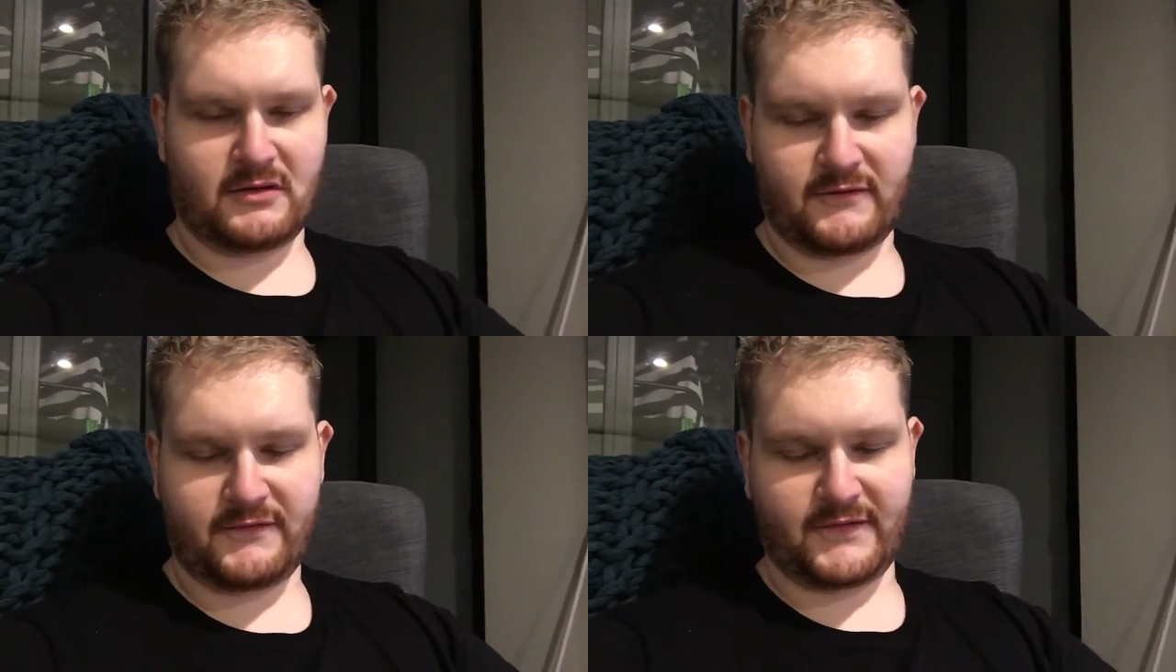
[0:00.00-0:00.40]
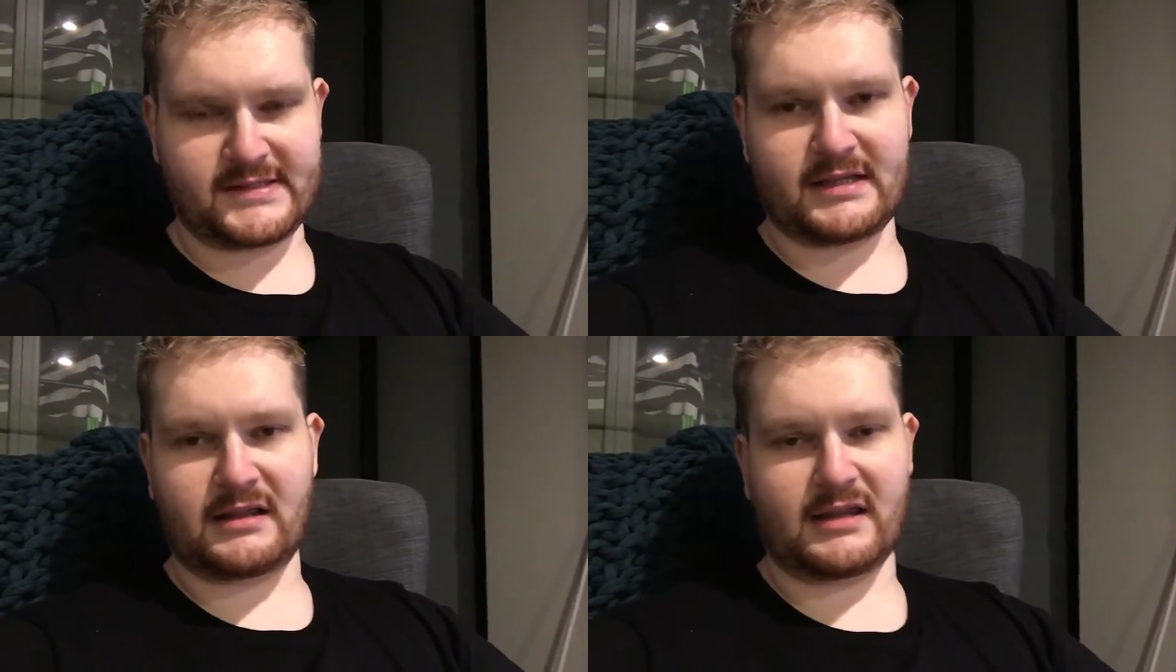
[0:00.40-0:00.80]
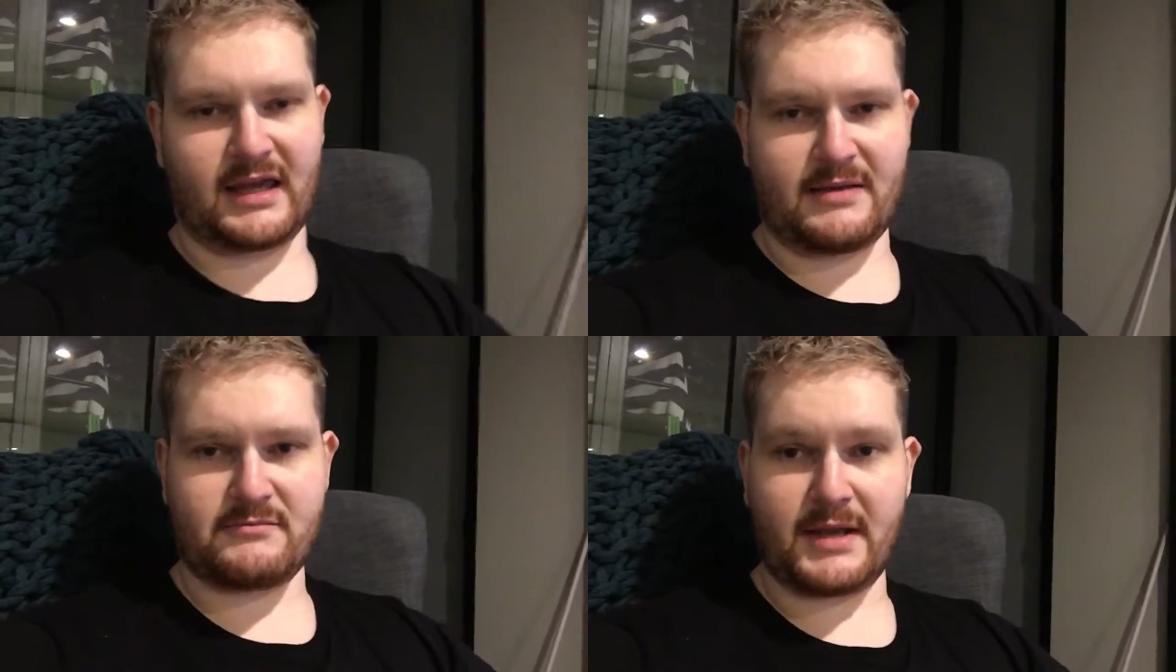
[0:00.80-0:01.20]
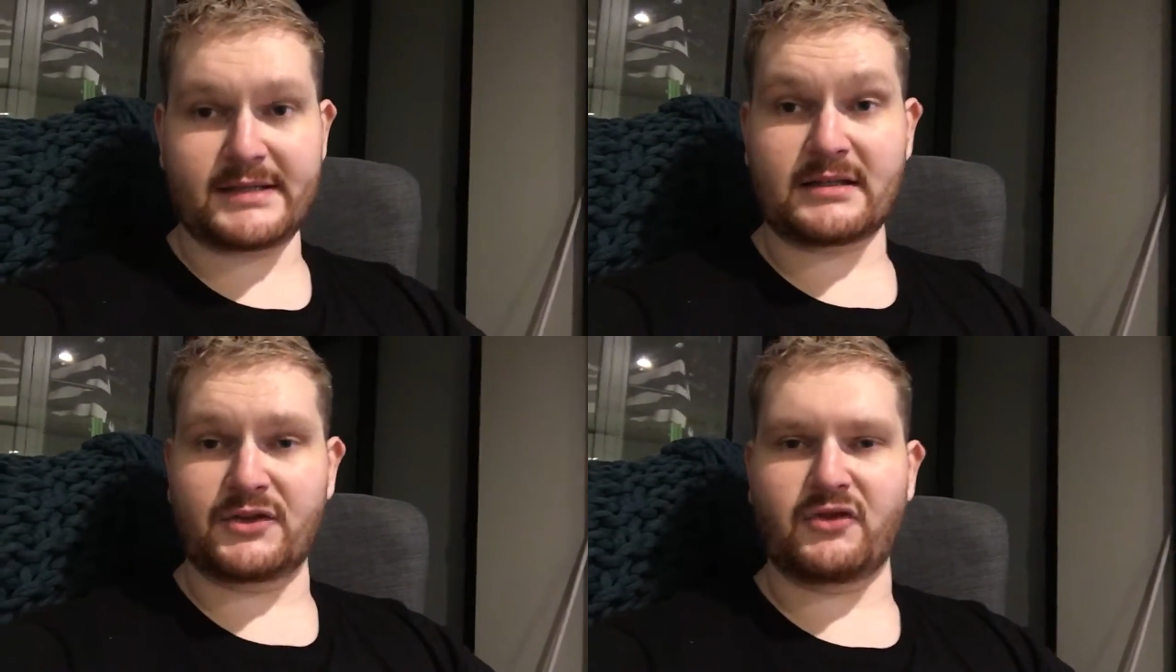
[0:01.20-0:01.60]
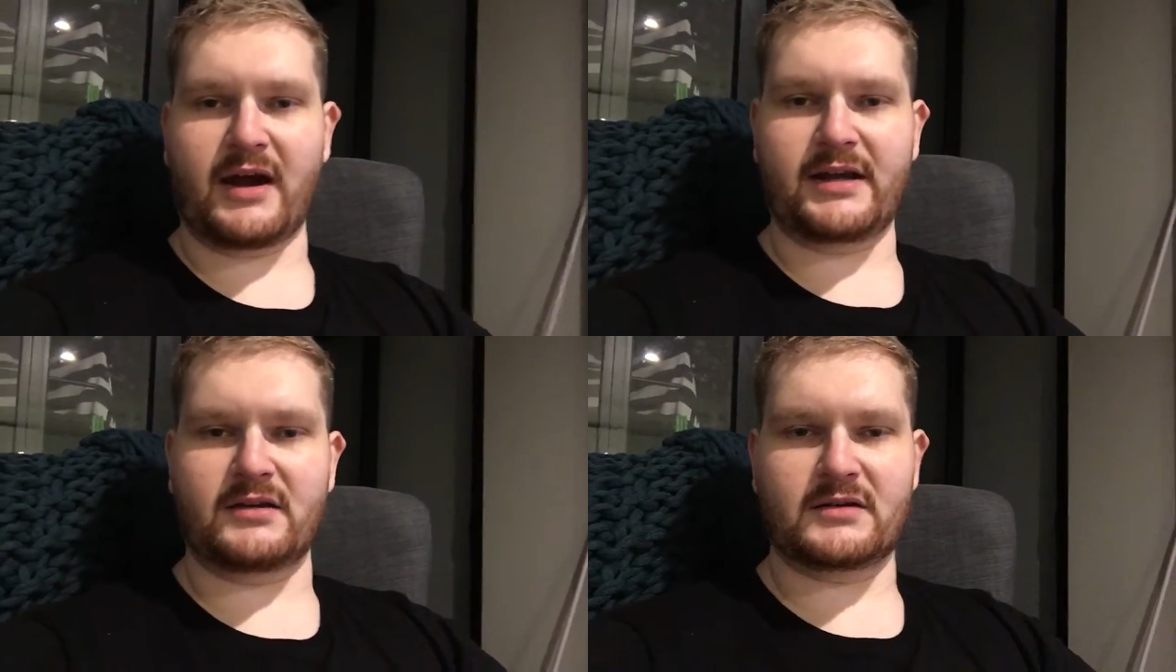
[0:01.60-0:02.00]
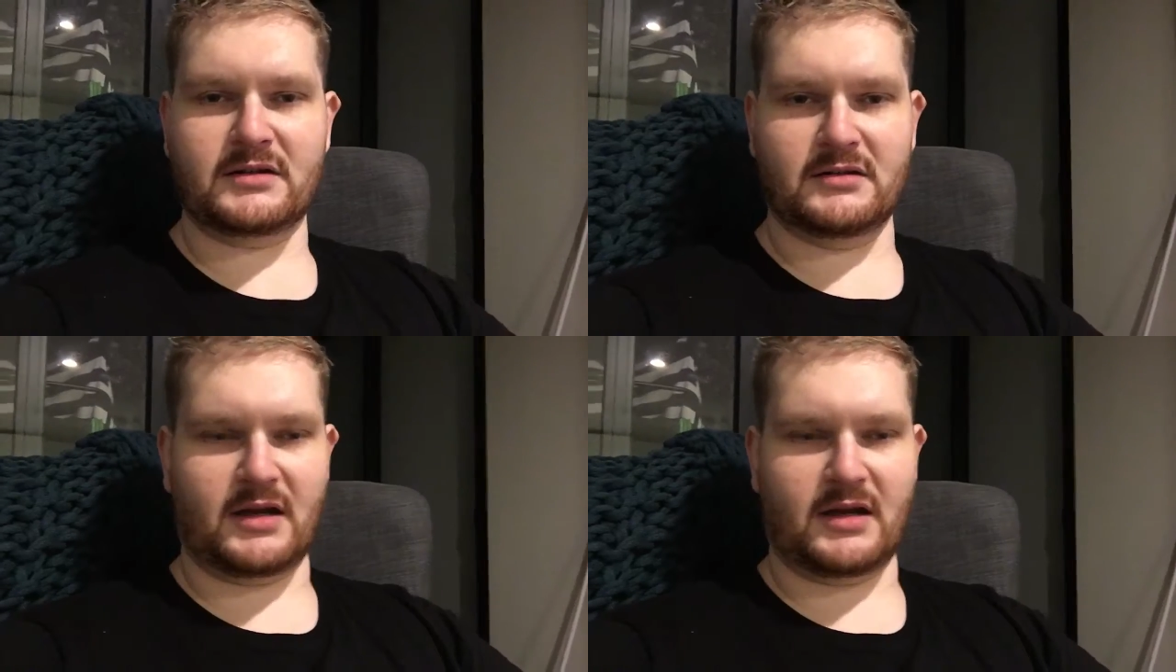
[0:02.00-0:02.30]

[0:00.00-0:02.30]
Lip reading: physically and mentally drained.